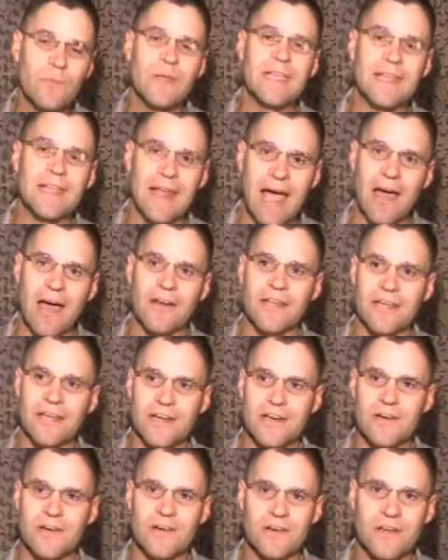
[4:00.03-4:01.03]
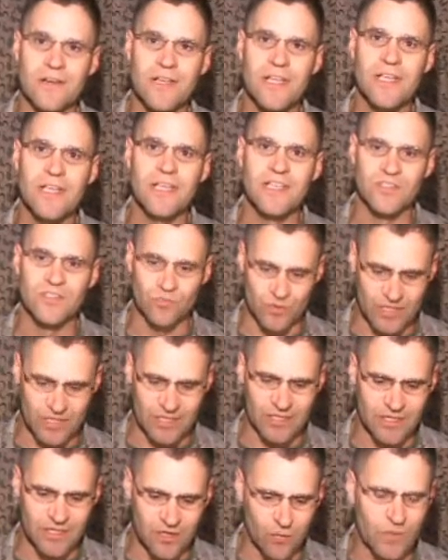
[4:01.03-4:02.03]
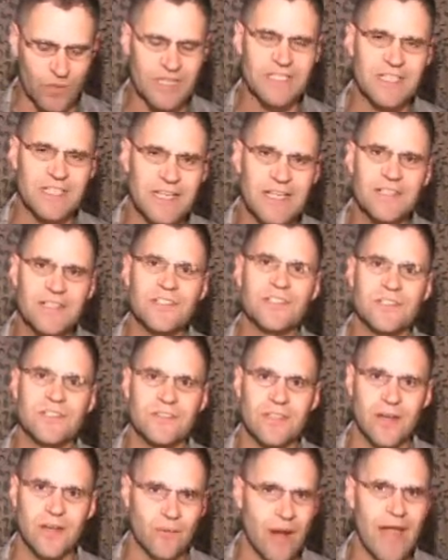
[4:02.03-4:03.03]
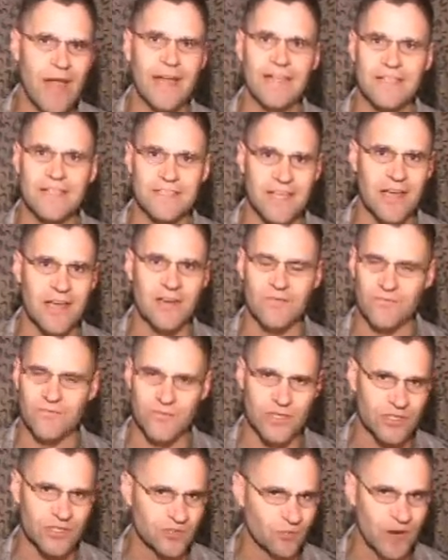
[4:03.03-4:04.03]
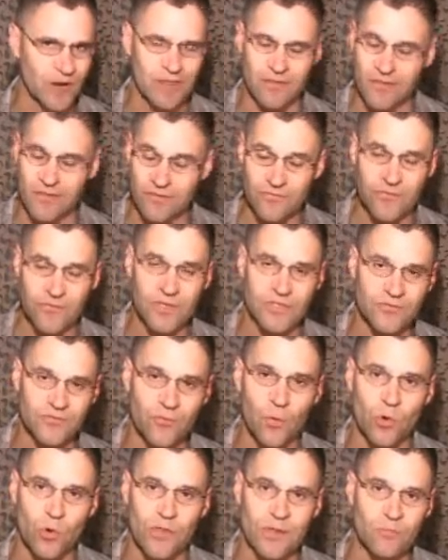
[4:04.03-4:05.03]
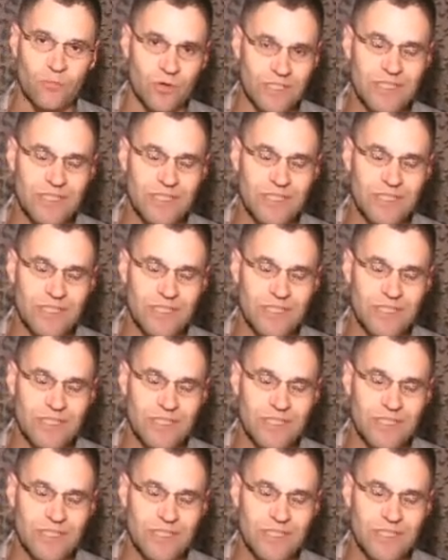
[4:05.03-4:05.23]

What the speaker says: we get out of here is we teach the Iraqis how to fish rather than fish for them.